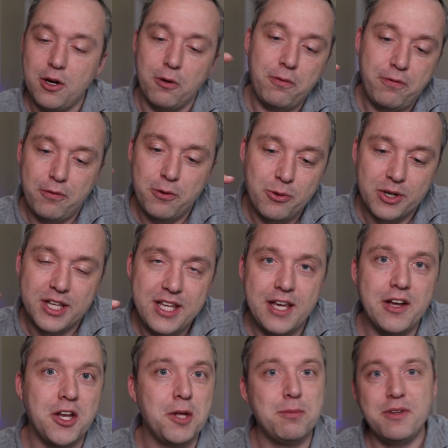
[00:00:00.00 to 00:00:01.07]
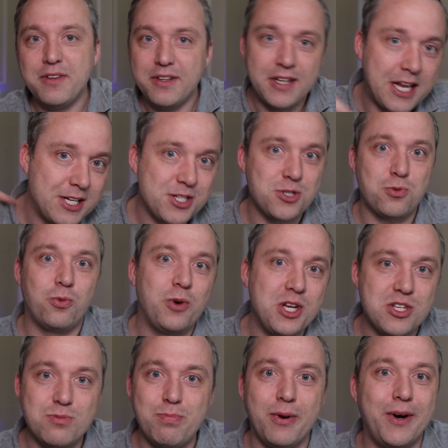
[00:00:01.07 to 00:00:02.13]
go through and kill them, and then they just
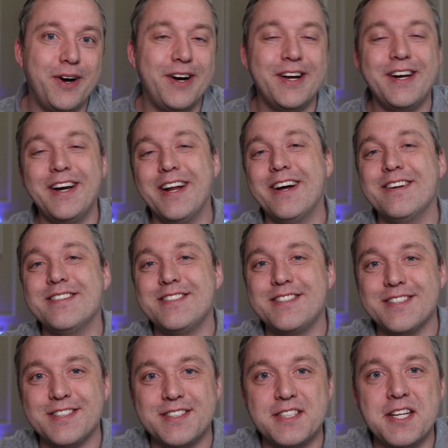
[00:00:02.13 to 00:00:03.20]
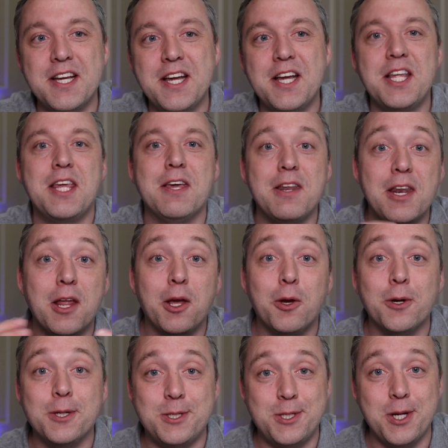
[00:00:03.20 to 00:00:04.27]
respawn. And I was just getting a
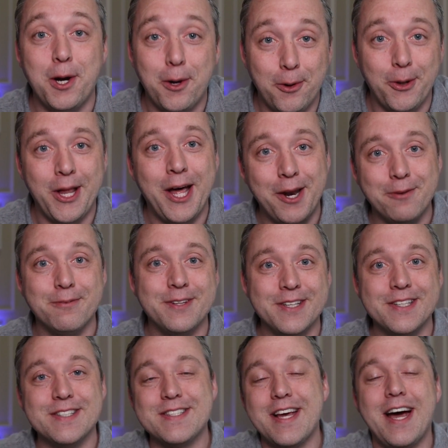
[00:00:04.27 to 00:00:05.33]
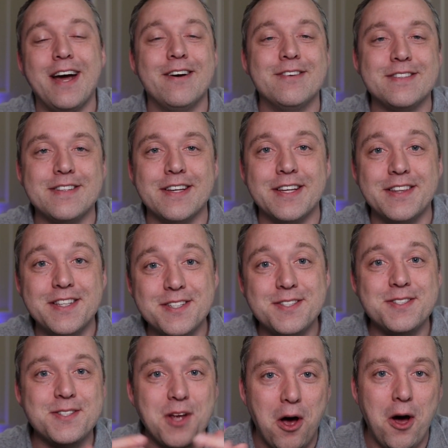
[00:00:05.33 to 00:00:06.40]
good chuckle out of this. I was like, this
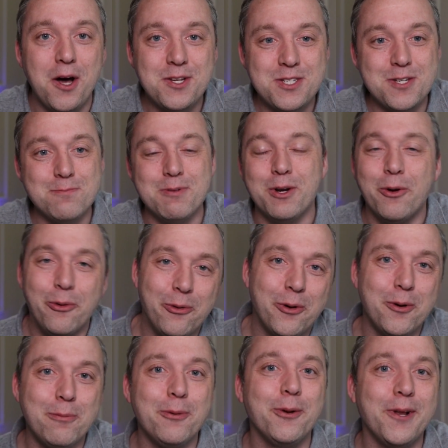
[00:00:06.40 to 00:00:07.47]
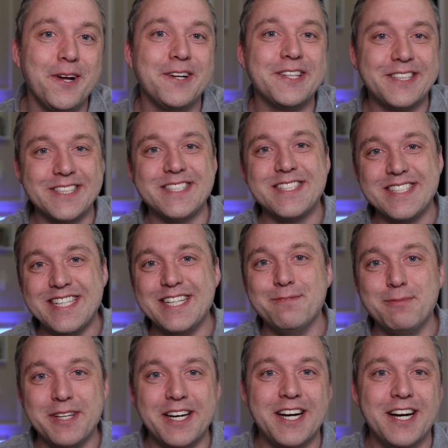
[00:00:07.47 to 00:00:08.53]
is awesome and horrible all at the
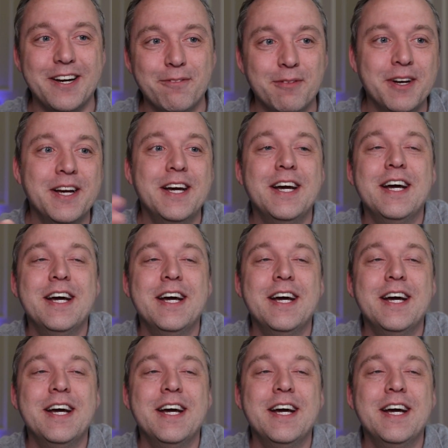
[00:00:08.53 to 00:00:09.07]
same time